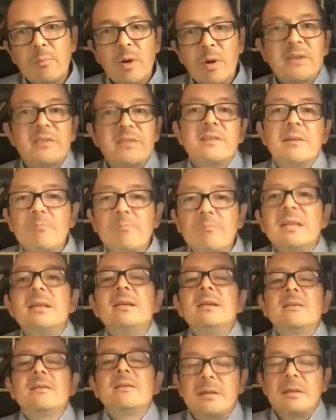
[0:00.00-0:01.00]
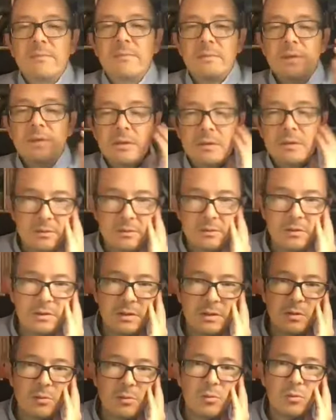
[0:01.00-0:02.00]
by submitting something to
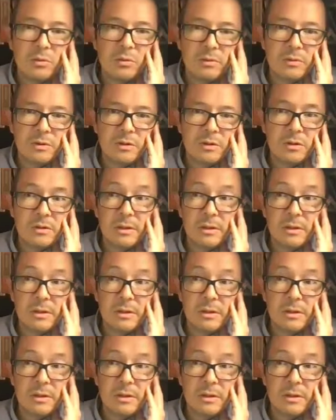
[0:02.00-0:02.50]
the award.